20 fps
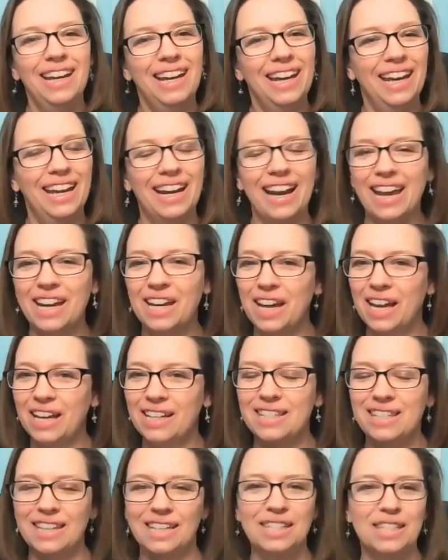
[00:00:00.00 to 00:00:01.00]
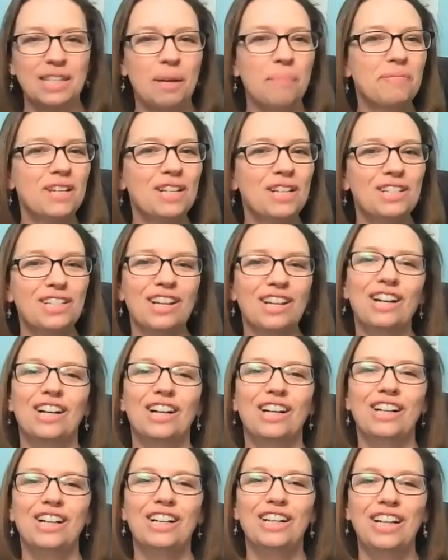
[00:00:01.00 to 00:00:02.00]
And I had said something to
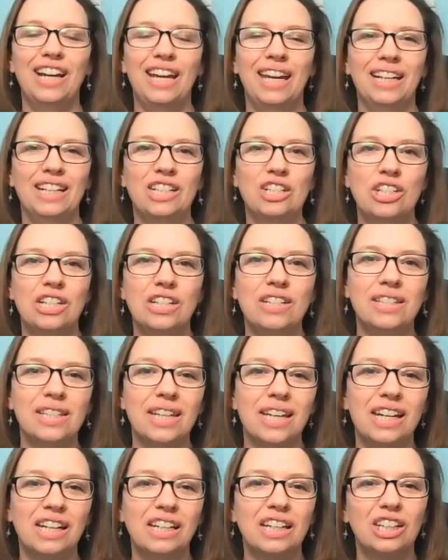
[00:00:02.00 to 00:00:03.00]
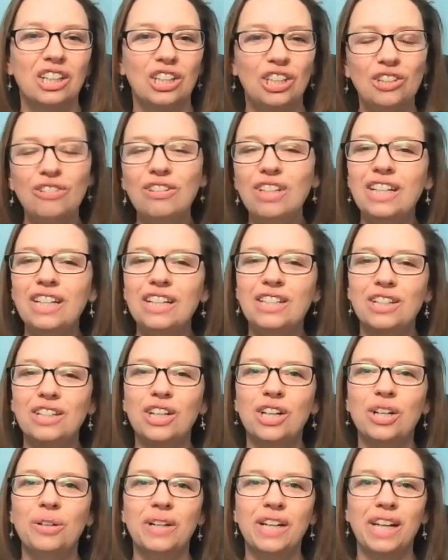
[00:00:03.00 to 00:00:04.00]
her, and she's like, you need to
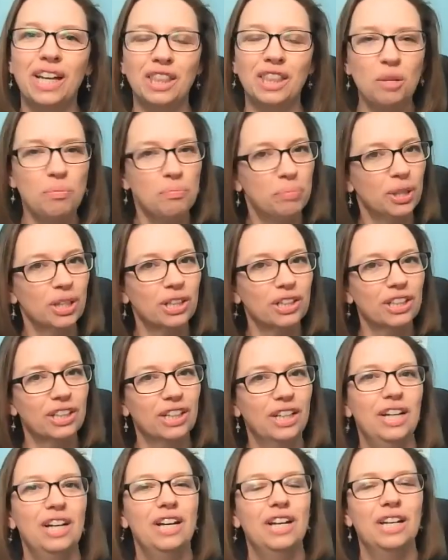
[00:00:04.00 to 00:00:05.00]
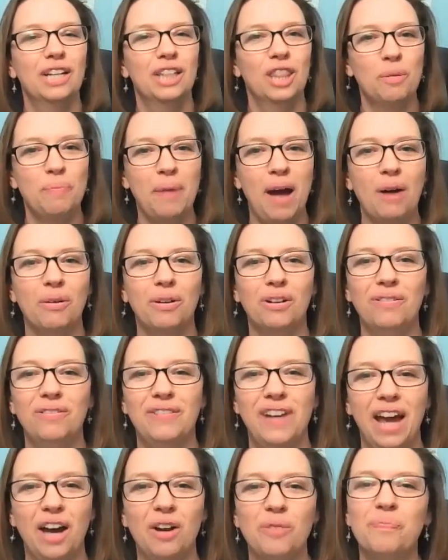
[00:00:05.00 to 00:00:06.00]
go and get the book, The Power of
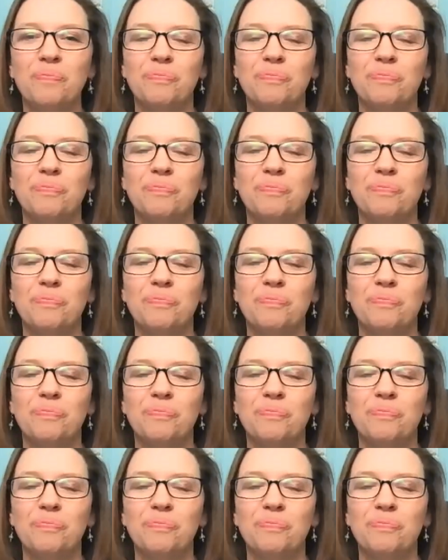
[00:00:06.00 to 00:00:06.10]
Now.